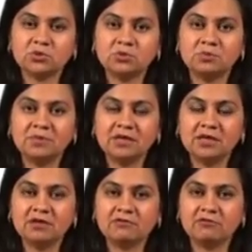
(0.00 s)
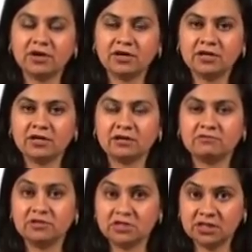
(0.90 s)
to be very
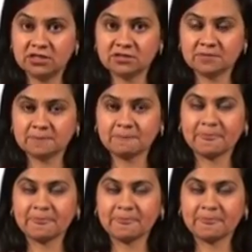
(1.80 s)
vigilant